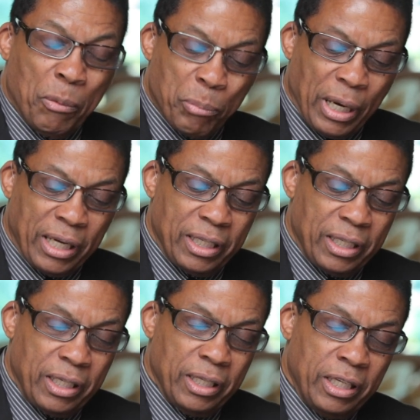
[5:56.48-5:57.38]
But
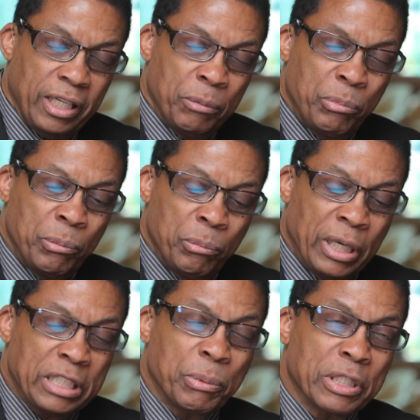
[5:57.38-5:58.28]
it
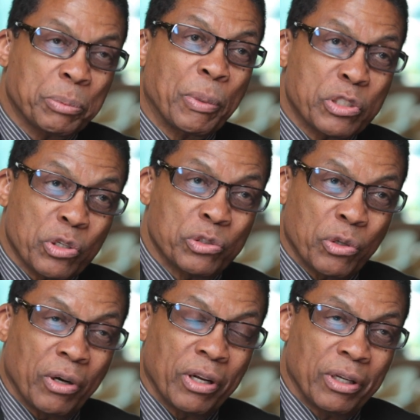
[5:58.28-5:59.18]
brings me a special
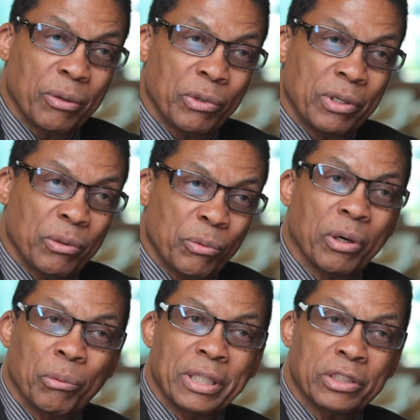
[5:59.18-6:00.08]
joy
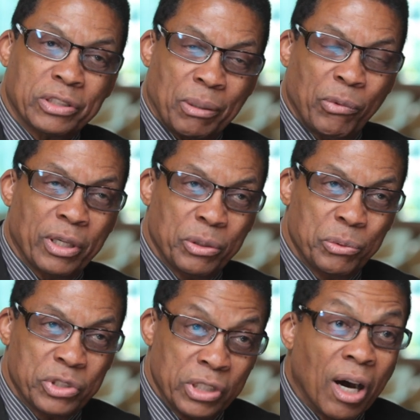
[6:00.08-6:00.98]
when there's someone
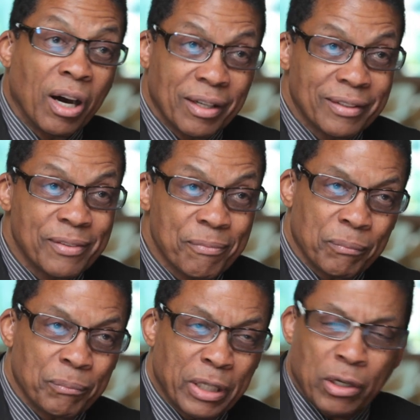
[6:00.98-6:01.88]
who's young,
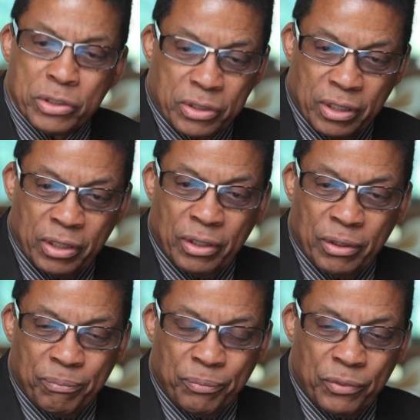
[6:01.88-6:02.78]
because
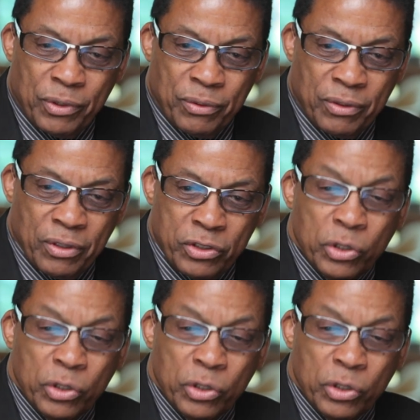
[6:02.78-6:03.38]
the